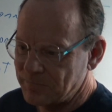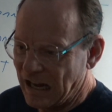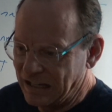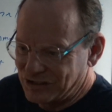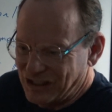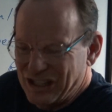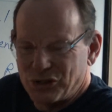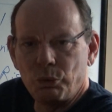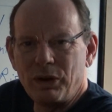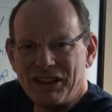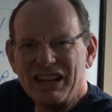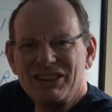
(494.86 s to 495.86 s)
it's
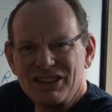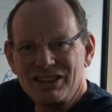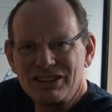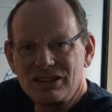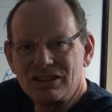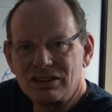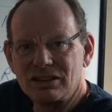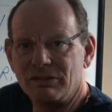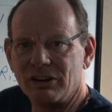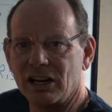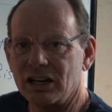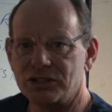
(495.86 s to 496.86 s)
within the
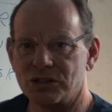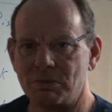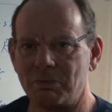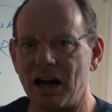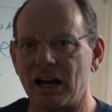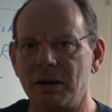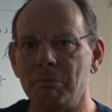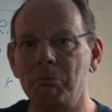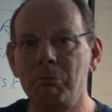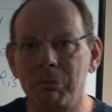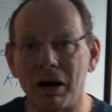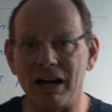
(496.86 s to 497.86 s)
variance of the pocket.
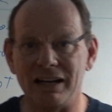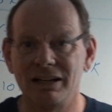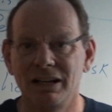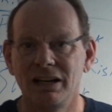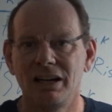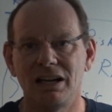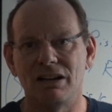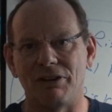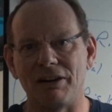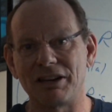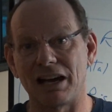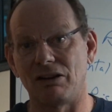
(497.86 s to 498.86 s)
But if
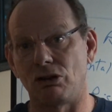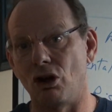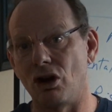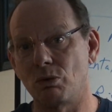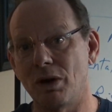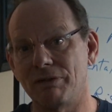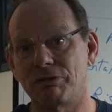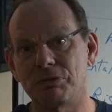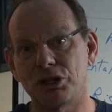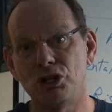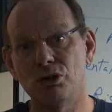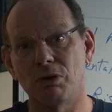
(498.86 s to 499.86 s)
I've got a long way from the
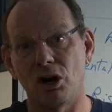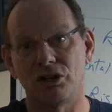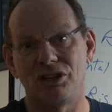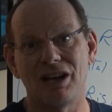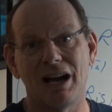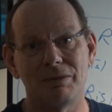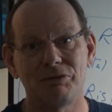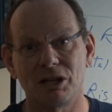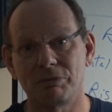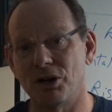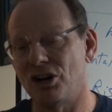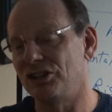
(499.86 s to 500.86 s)
cue ball to the
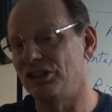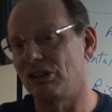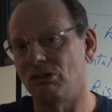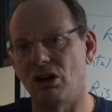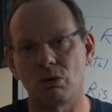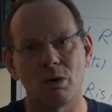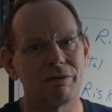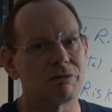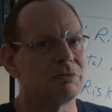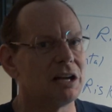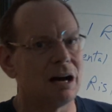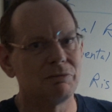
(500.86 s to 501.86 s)
object ball and then a long way
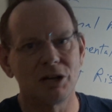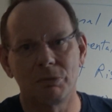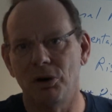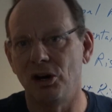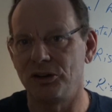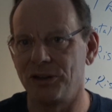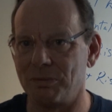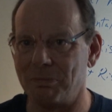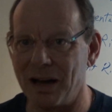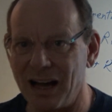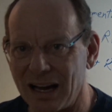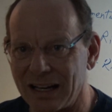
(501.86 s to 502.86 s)
from the object ball to the
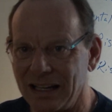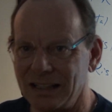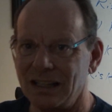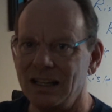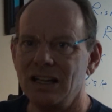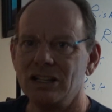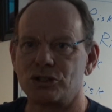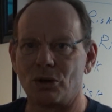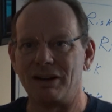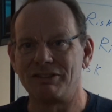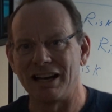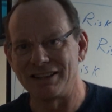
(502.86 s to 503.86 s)
pocket, so
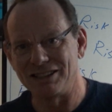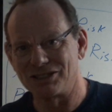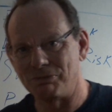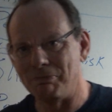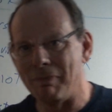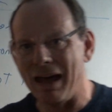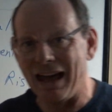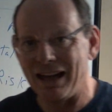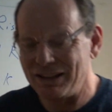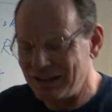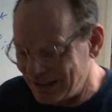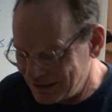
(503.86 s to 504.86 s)
I've got this
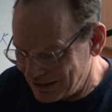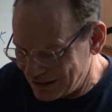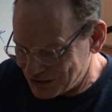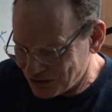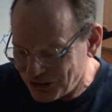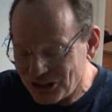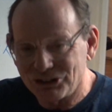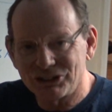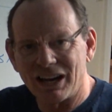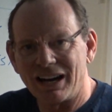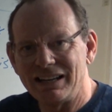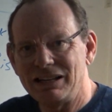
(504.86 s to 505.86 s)
this little
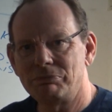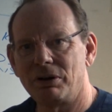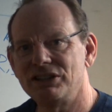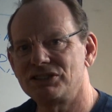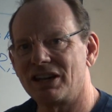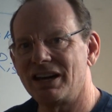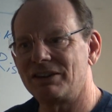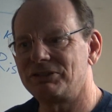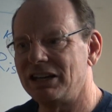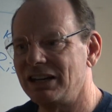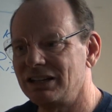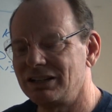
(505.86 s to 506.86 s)
tiny place I have to
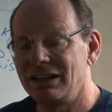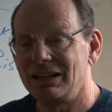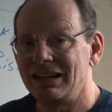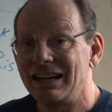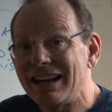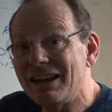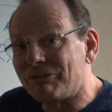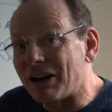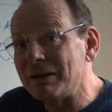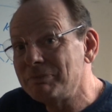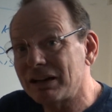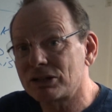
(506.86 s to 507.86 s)
hit, if
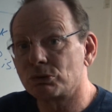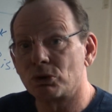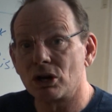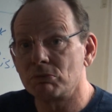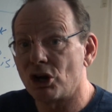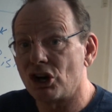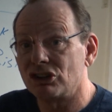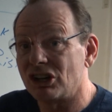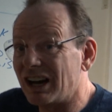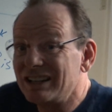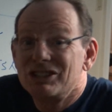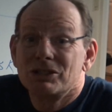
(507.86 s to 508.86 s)
I pick the wrong ball,
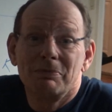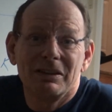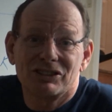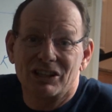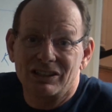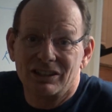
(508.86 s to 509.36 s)
I just miss it.